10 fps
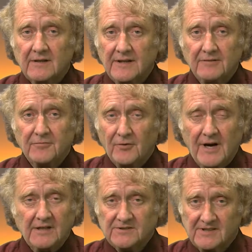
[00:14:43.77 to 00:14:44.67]
infrared
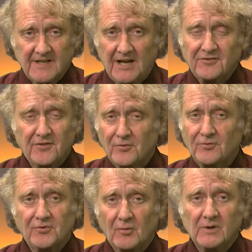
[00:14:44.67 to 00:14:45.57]
is it cuts through
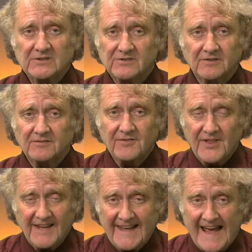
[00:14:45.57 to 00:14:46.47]
so much of
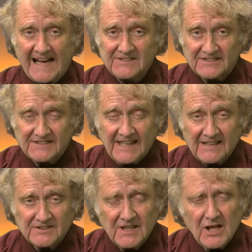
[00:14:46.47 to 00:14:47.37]
the gas and dust,